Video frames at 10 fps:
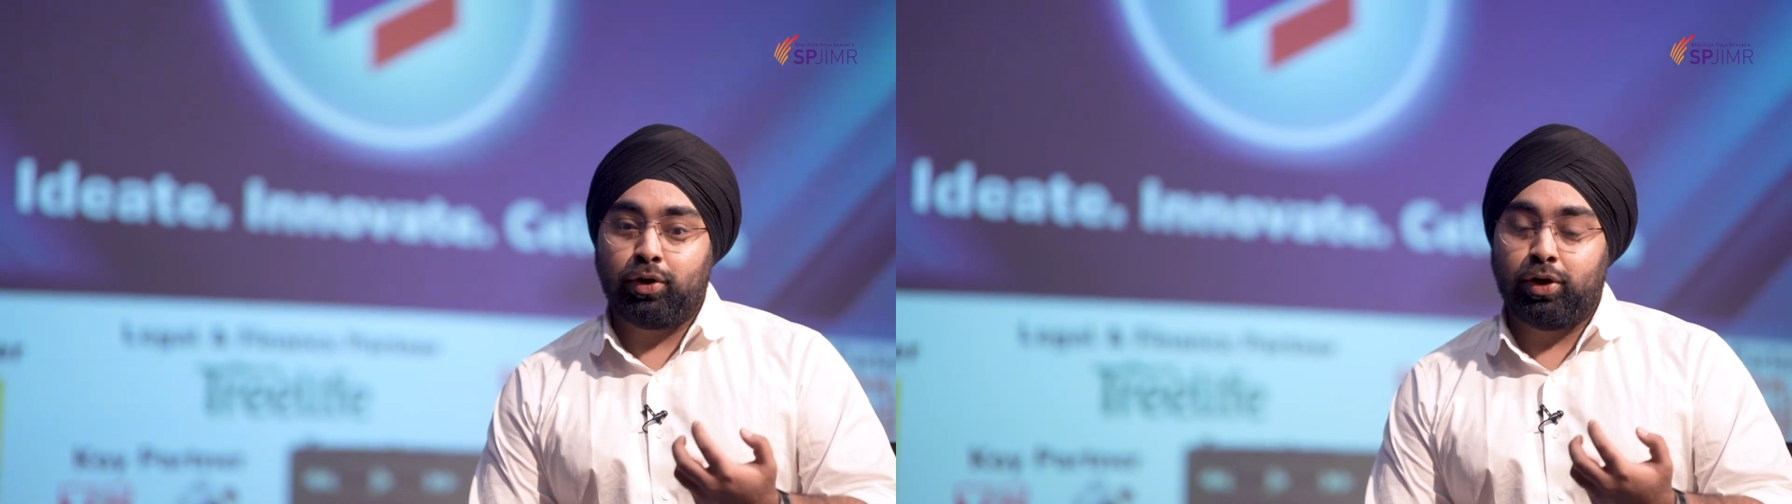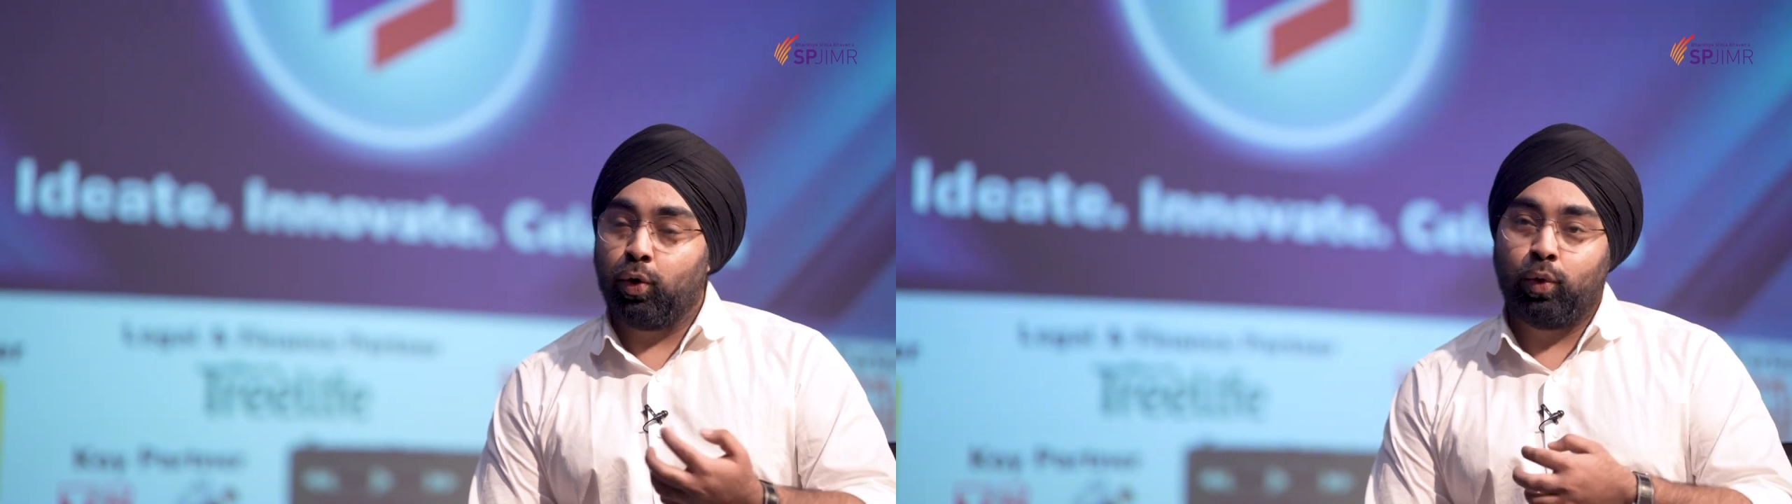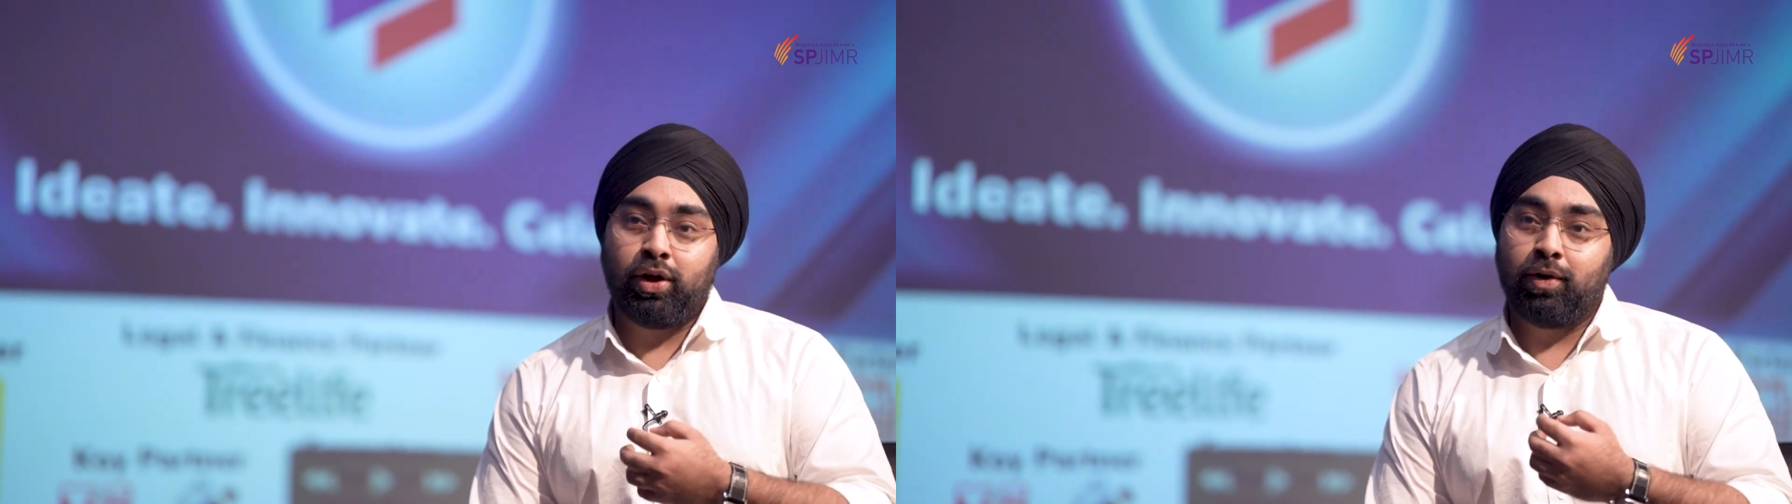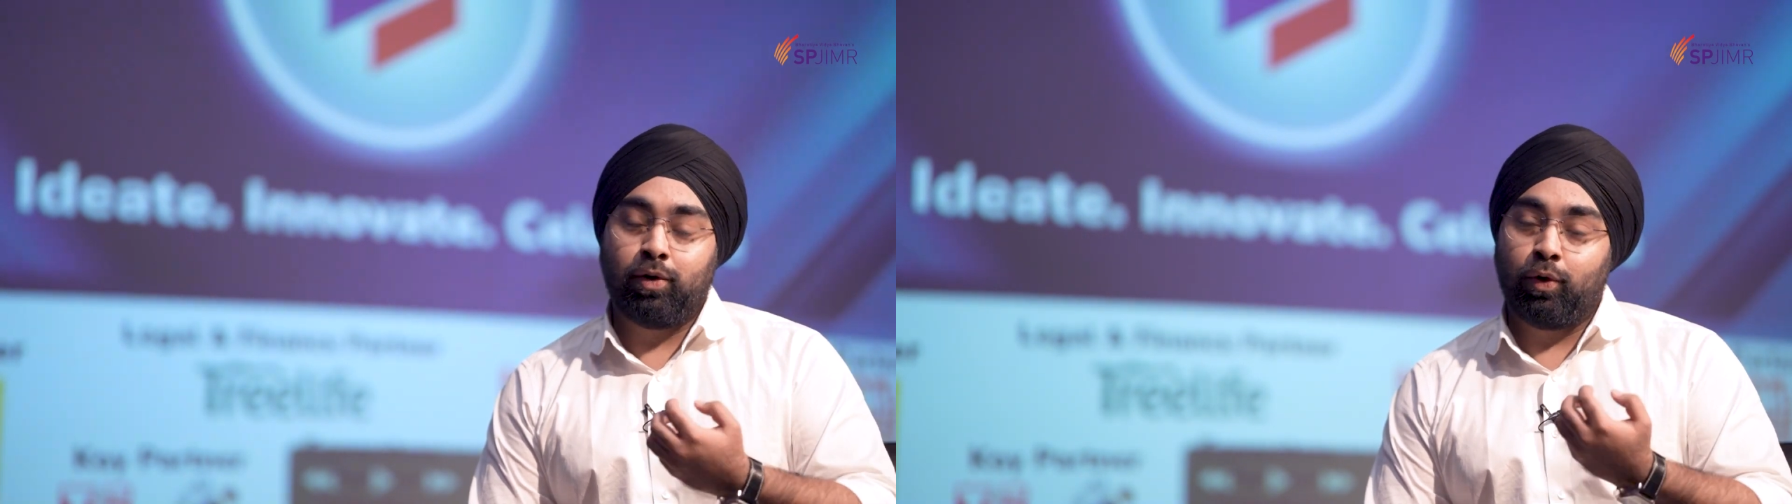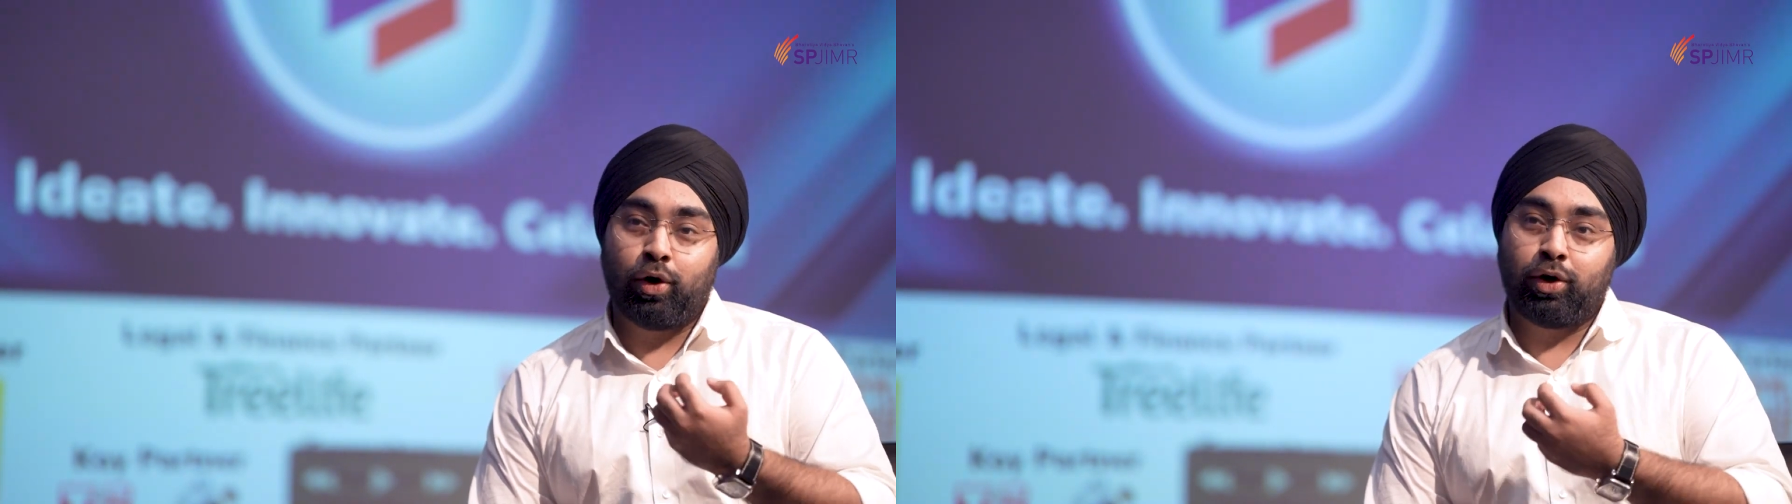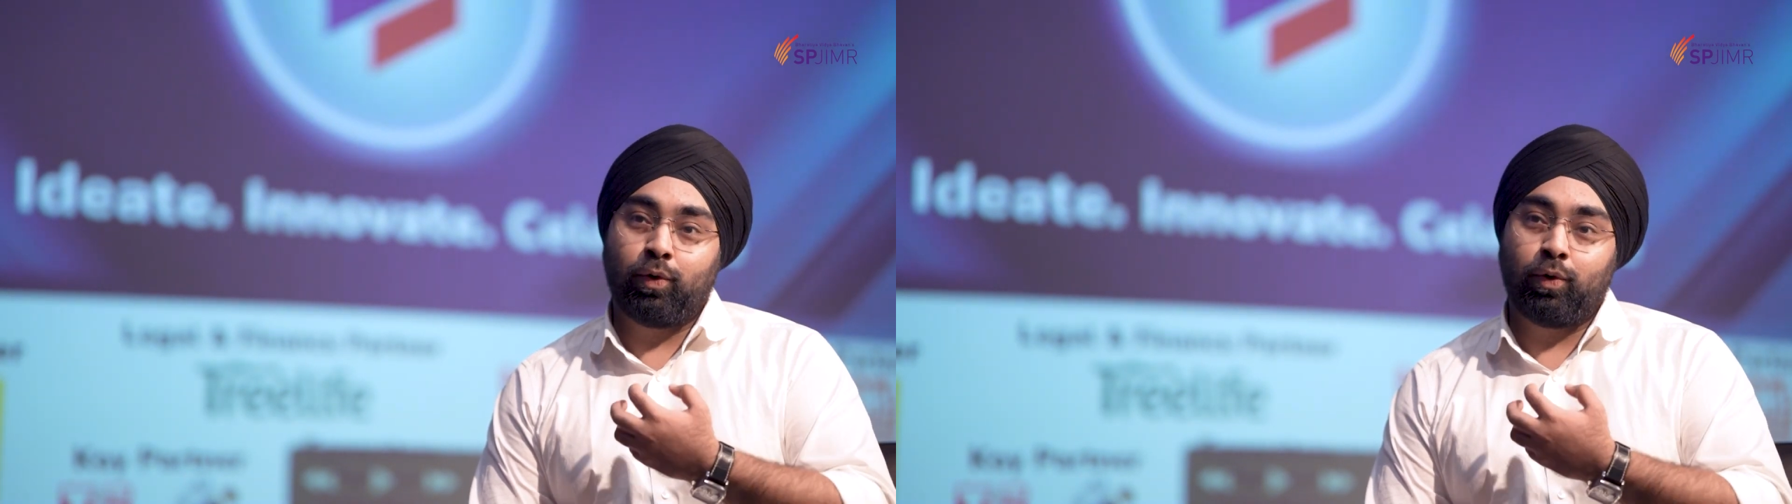they don't not